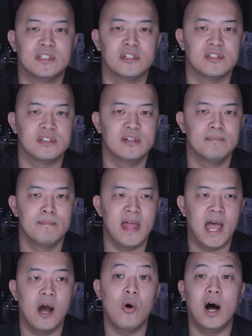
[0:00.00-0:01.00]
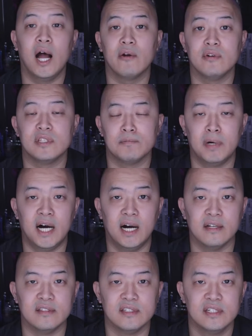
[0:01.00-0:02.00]
just how I
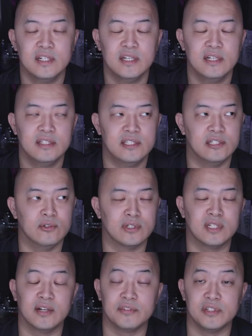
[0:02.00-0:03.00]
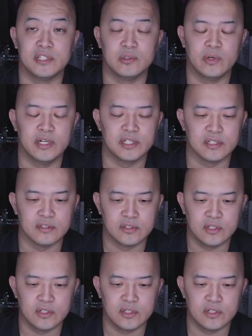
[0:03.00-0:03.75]
respond to a tough situation.